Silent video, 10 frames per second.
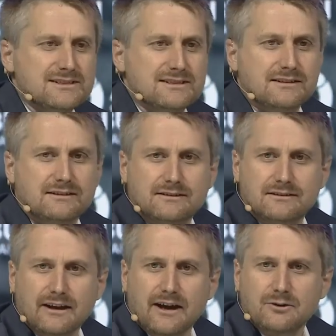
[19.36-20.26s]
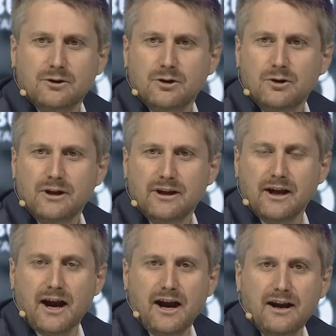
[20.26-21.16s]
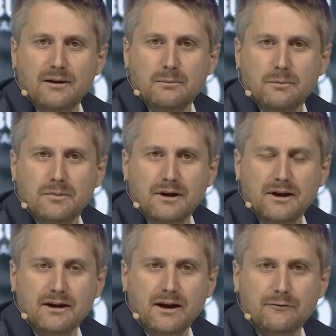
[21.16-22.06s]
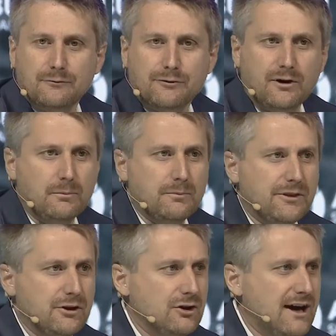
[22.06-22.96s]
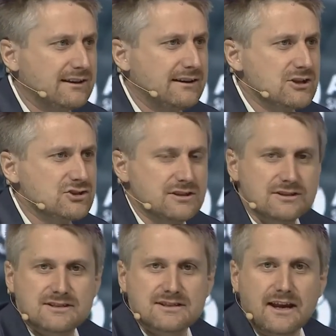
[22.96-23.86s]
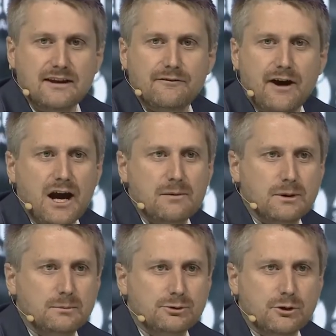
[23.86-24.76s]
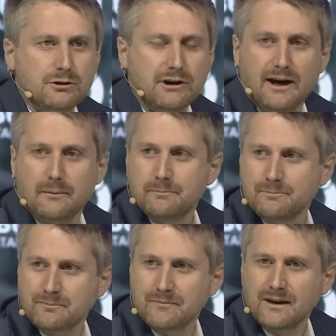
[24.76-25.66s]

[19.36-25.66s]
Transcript: is Daniel Cooney. I'm from the United Nations Environment Program.